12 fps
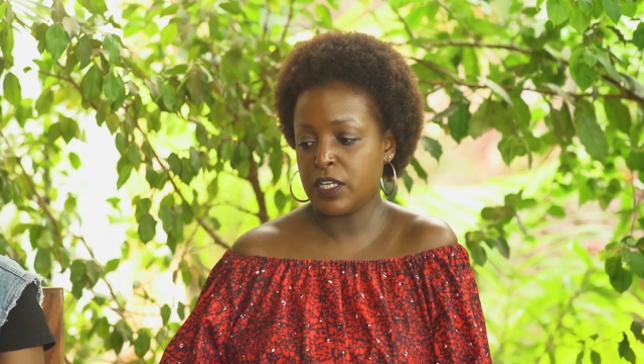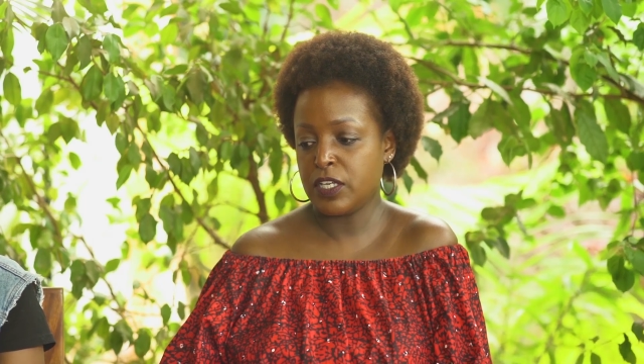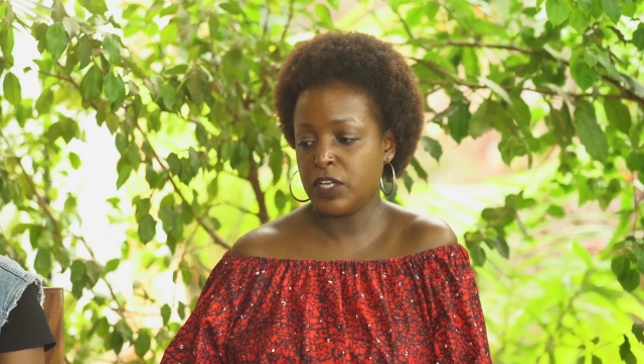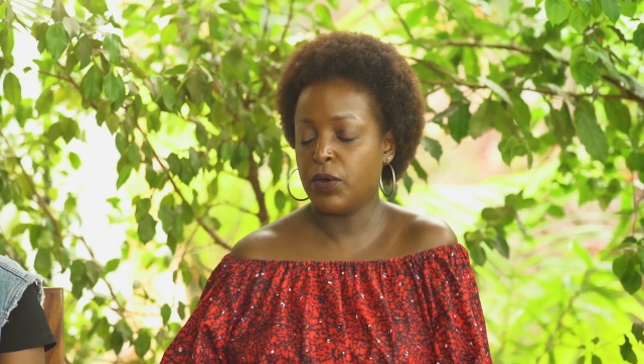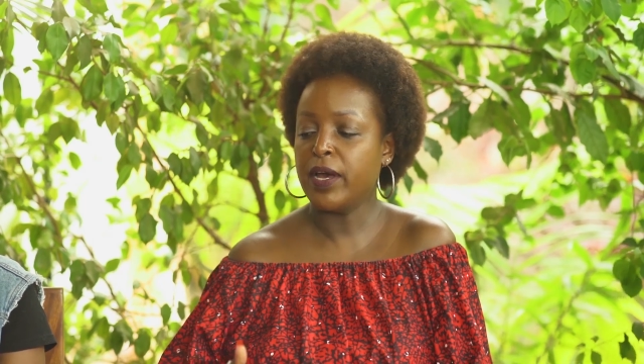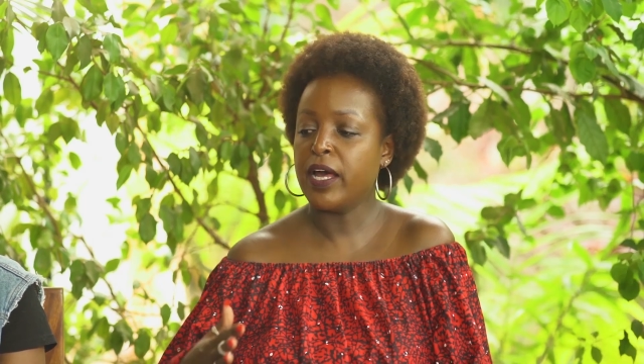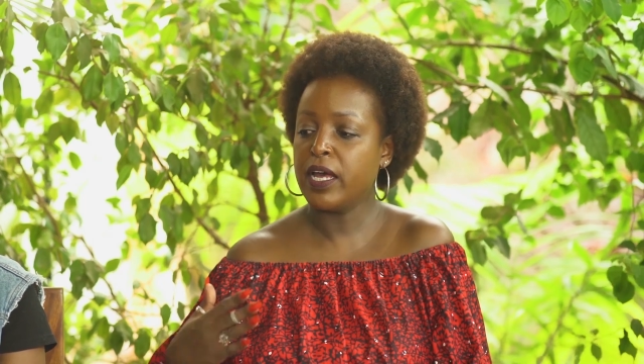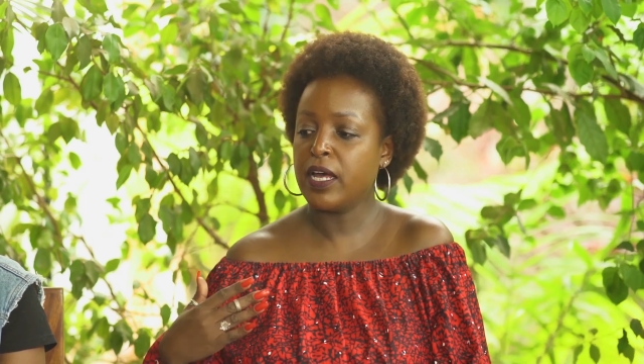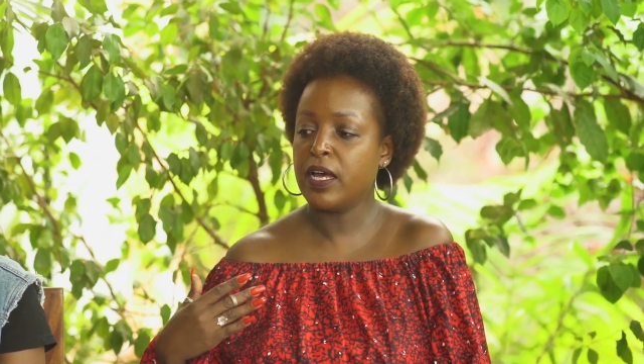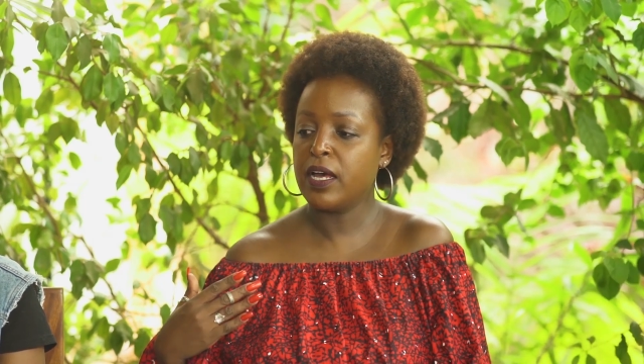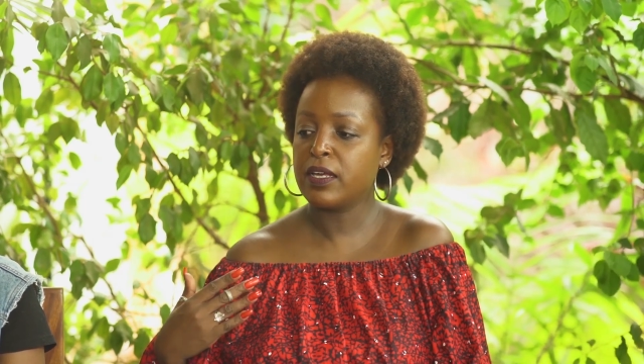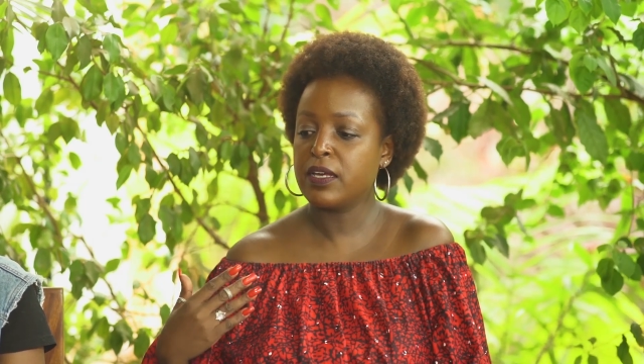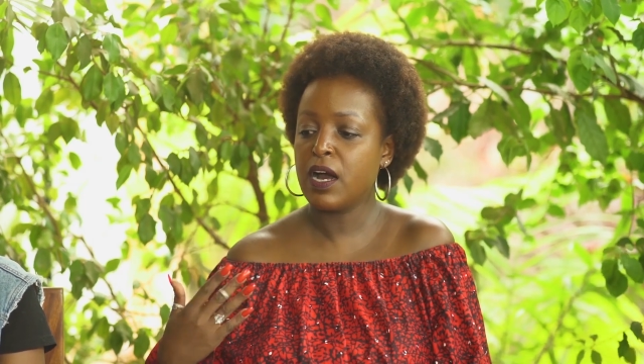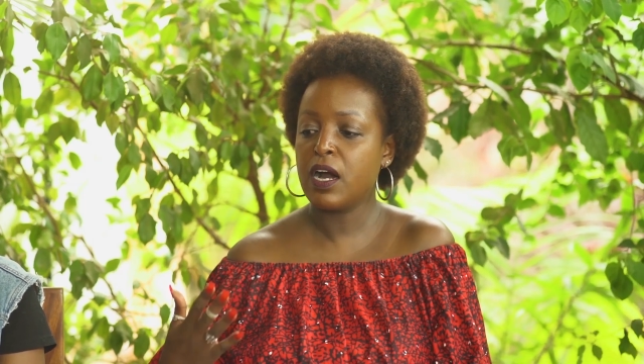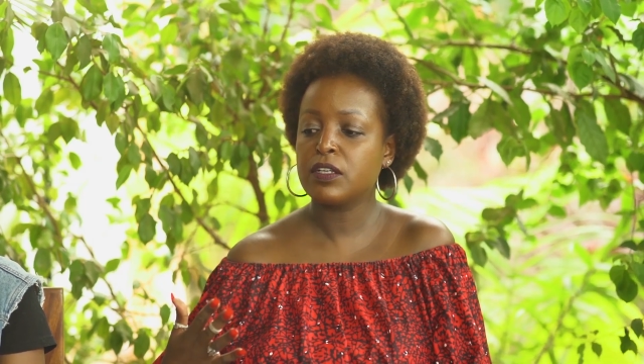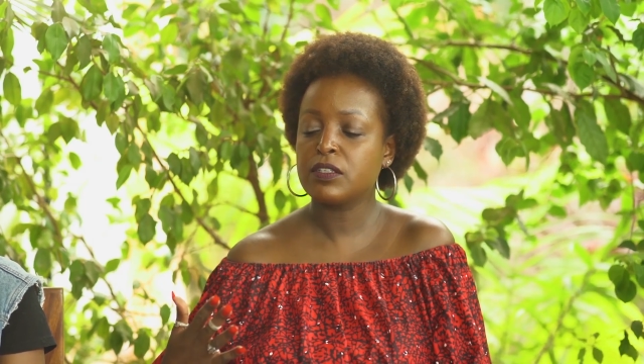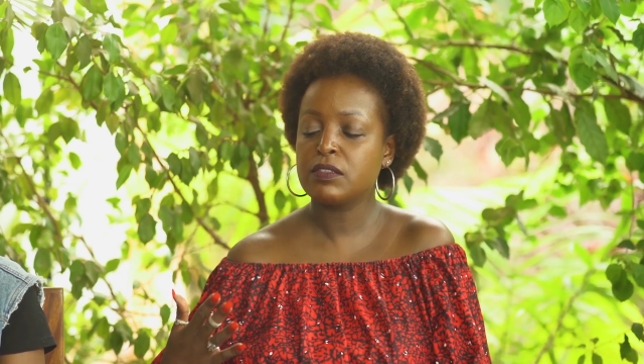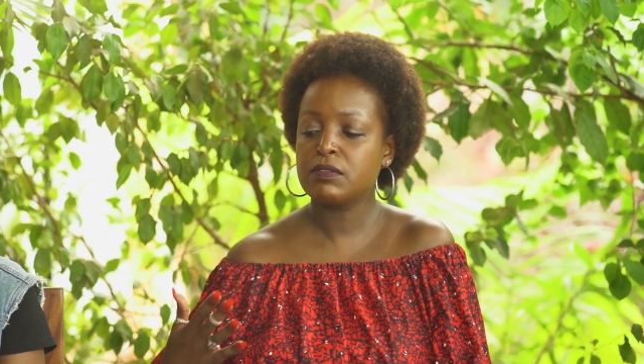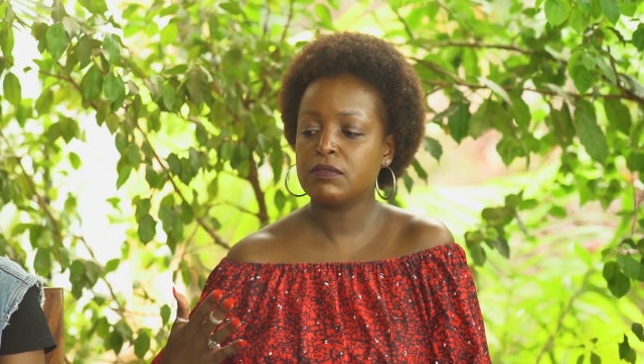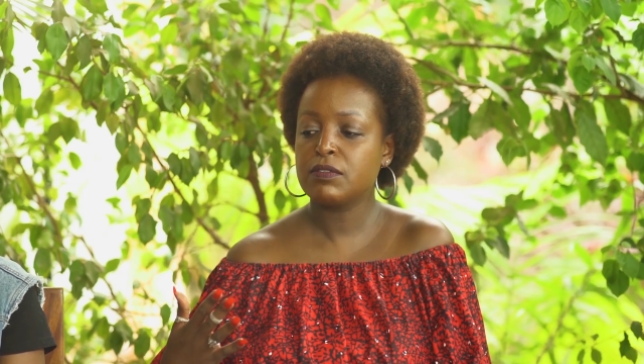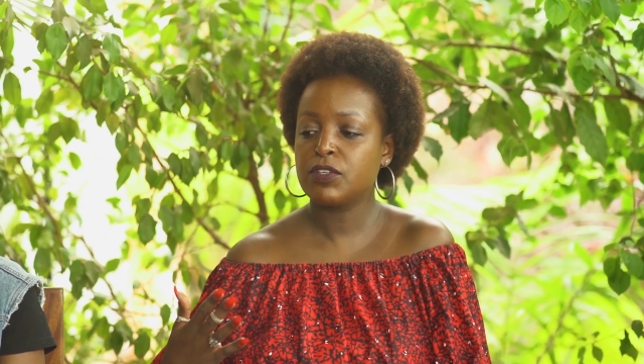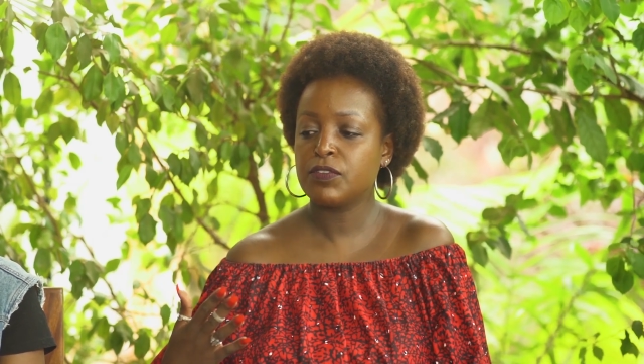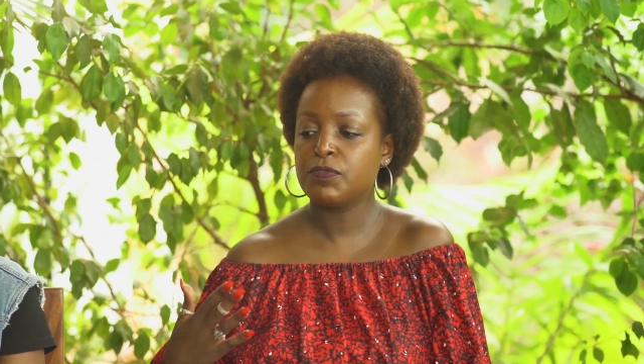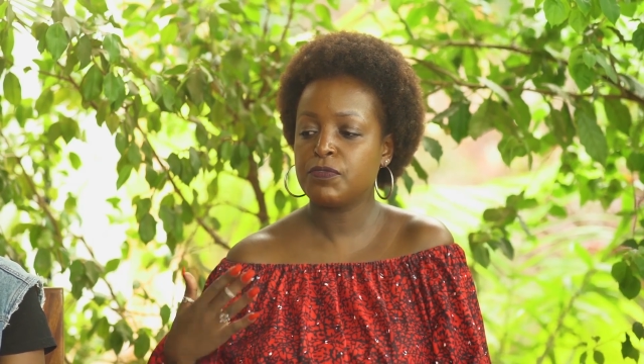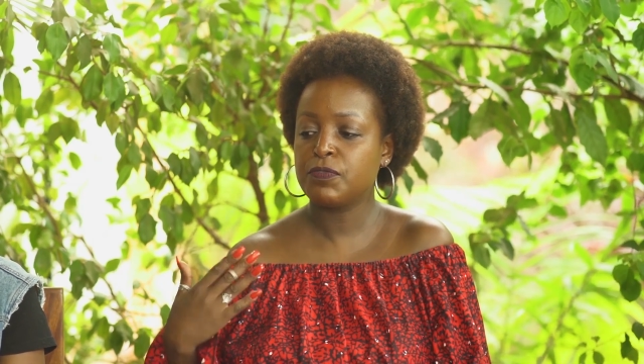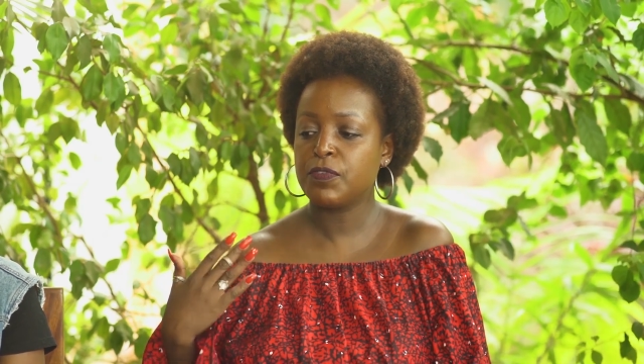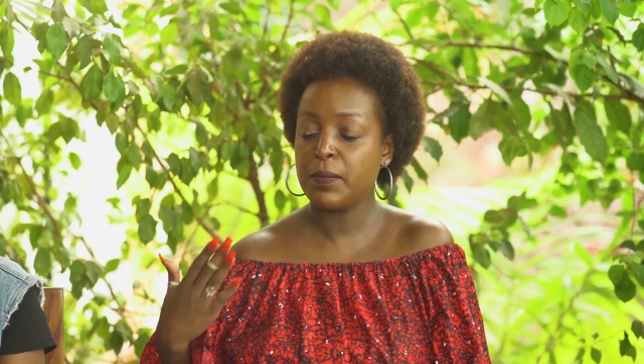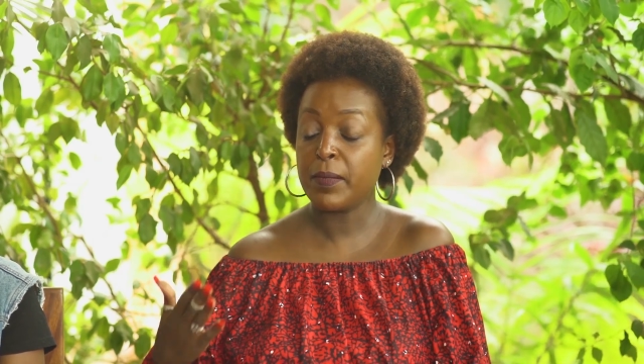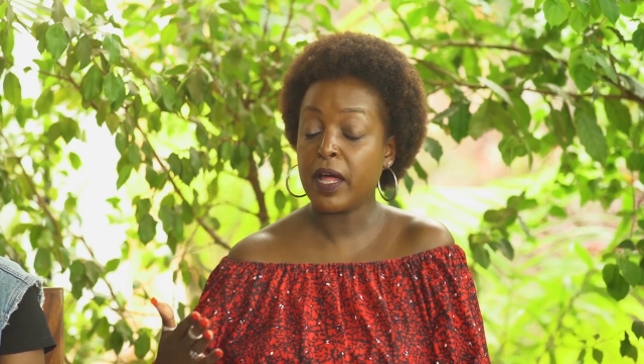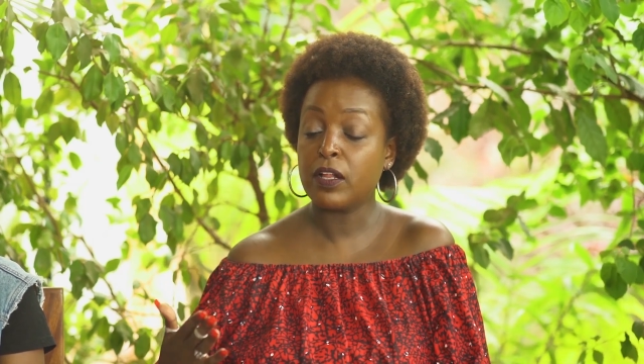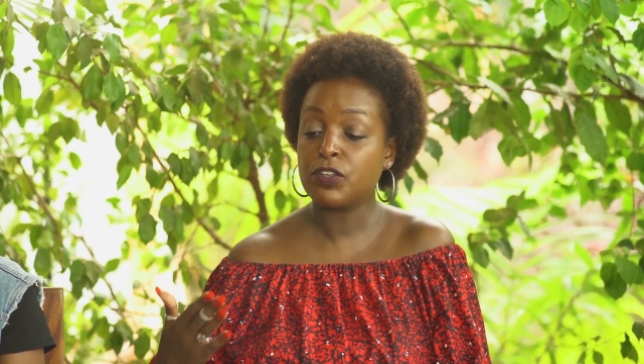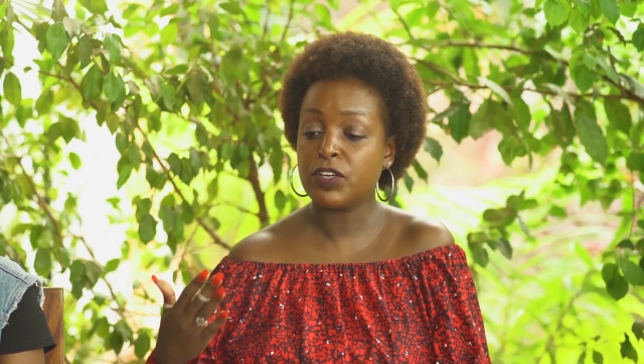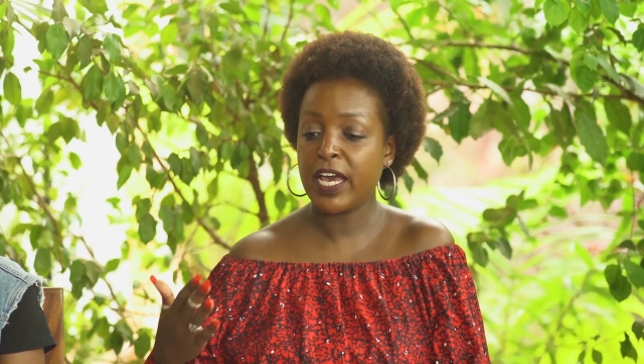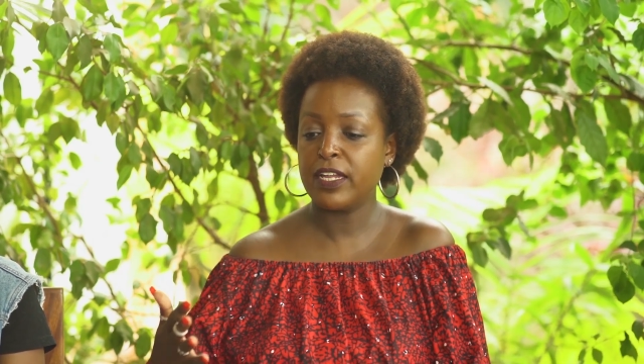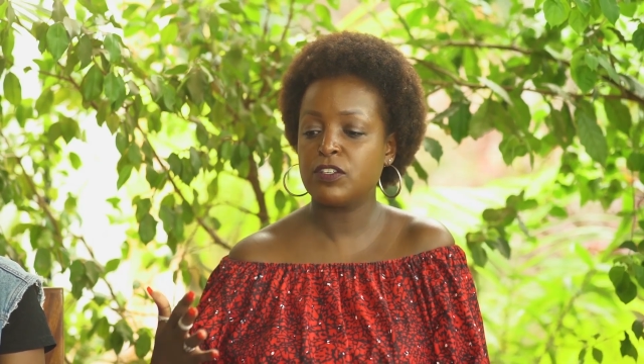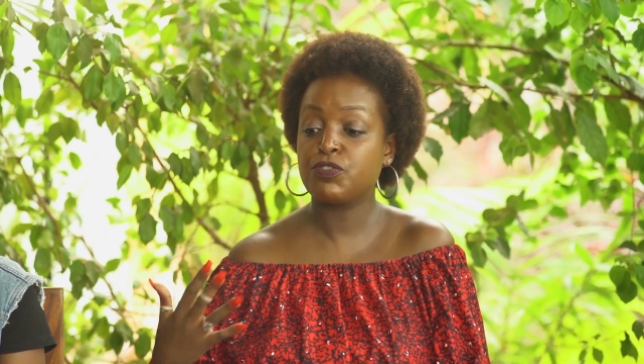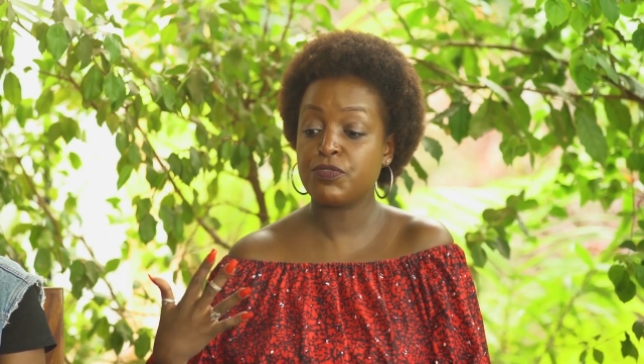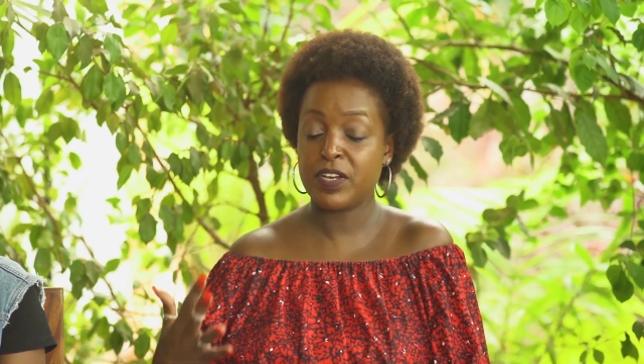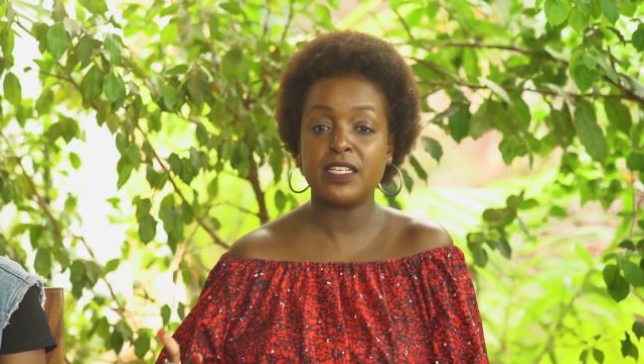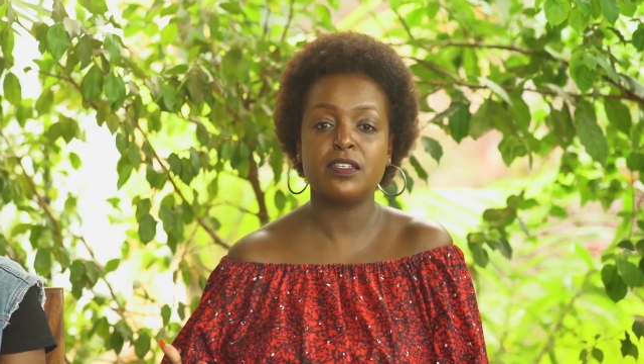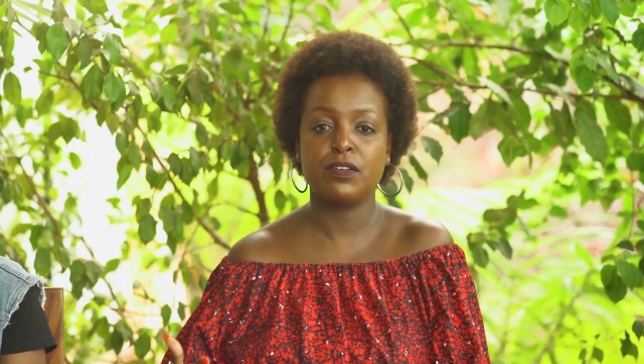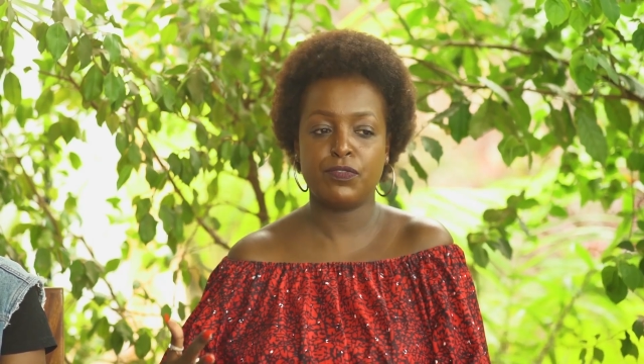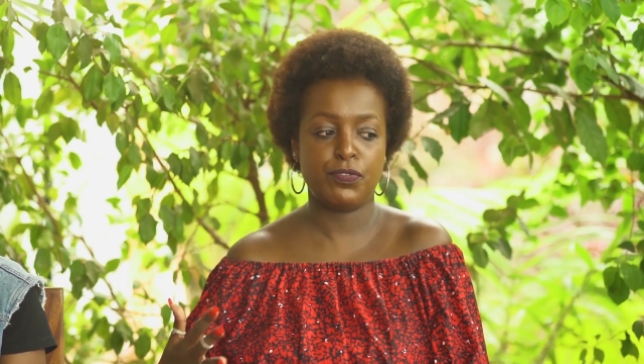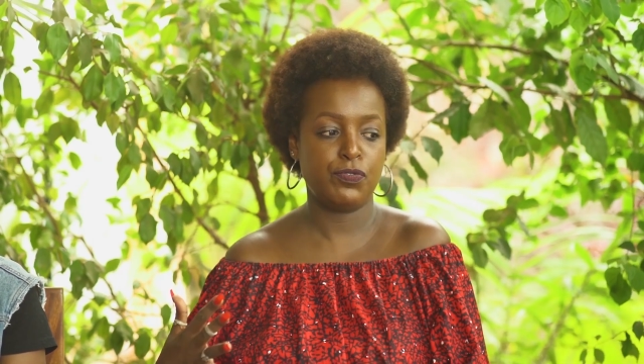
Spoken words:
a young female Ugandan creative